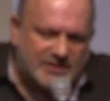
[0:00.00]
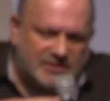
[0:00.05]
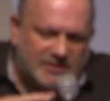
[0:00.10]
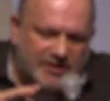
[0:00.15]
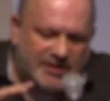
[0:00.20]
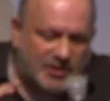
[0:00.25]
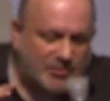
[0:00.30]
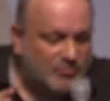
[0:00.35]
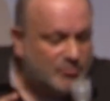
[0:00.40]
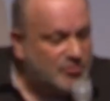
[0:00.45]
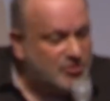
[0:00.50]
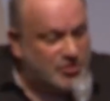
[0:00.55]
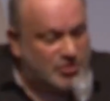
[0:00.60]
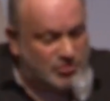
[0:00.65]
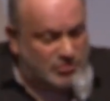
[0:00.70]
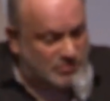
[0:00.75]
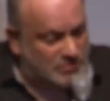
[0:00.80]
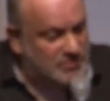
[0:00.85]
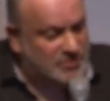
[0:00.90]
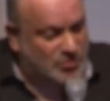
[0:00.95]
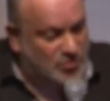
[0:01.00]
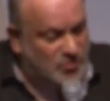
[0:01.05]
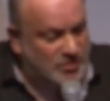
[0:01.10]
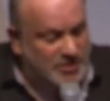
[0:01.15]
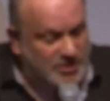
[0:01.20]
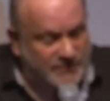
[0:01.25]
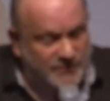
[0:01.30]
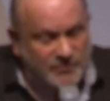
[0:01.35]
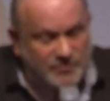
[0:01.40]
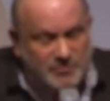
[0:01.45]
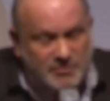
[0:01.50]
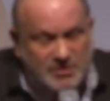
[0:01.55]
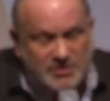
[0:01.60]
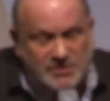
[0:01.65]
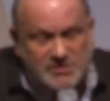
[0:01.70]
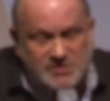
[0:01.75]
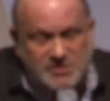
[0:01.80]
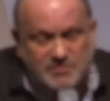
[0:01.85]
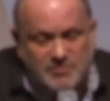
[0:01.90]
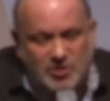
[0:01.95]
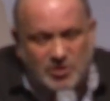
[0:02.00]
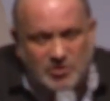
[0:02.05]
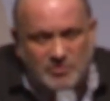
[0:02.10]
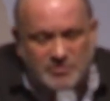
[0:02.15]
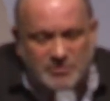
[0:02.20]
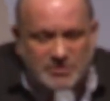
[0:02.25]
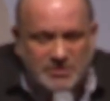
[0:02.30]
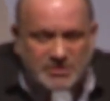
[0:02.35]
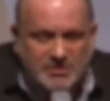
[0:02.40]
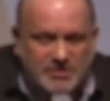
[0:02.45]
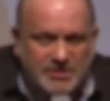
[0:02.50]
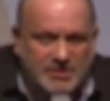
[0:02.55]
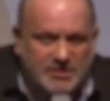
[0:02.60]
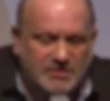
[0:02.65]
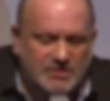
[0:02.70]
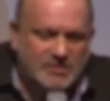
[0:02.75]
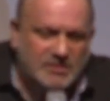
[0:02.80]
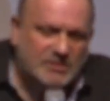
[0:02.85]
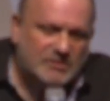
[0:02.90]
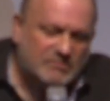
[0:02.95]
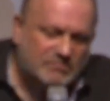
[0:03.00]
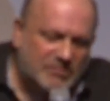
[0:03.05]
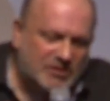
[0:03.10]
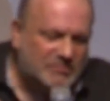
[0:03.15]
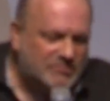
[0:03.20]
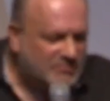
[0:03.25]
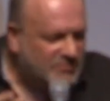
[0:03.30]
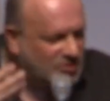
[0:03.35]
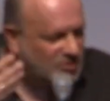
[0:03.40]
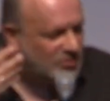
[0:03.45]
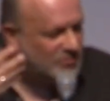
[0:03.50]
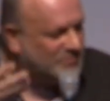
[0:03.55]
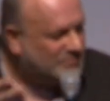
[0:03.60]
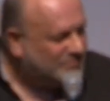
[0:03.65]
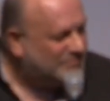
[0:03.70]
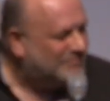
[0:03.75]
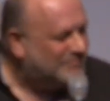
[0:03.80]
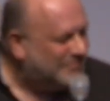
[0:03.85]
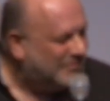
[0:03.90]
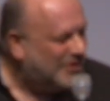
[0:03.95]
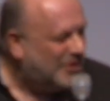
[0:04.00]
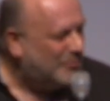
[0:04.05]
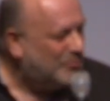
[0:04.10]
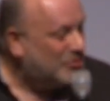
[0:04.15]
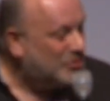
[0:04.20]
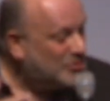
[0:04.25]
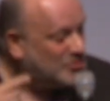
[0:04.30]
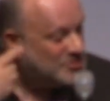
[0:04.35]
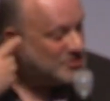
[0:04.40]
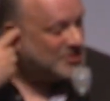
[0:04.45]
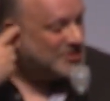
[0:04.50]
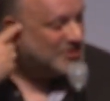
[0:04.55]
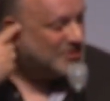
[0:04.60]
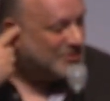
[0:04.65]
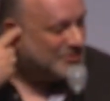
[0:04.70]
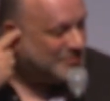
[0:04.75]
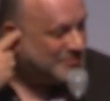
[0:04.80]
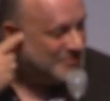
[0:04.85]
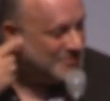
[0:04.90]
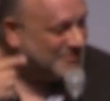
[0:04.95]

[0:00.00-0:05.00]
an embryo in a way for me, this apartment. And then, but you know, embryos hear